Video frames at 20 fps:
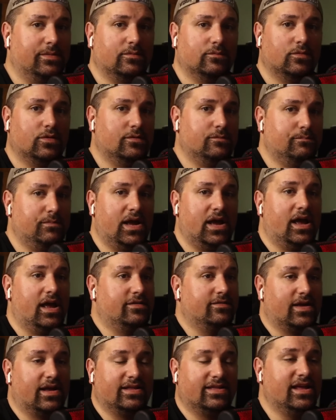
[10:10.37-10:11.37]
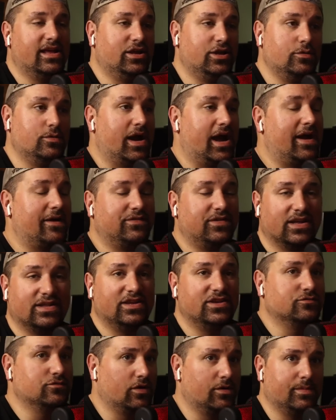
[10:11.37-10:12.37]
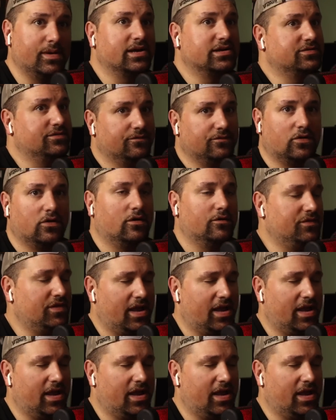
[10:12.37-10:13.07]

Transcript: And I think you have to get these running backs involved.